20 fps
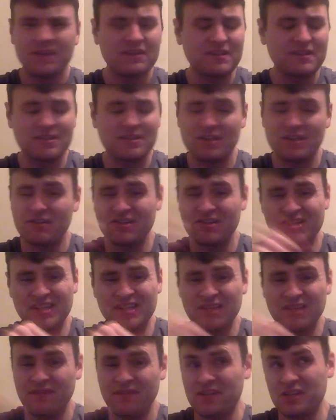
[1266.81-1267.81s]
the Steelers'
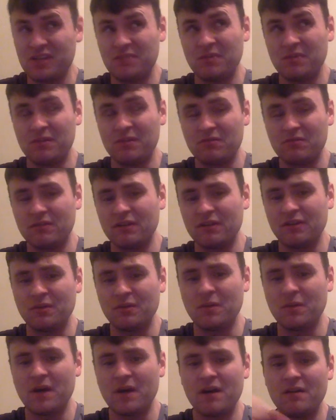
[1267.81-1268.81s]
defense has played really
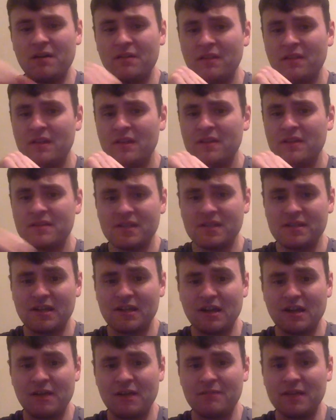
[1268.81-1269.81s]
well since they
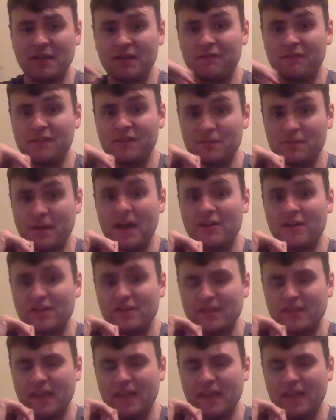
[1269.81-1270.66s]
got Mika Fitzpatrick.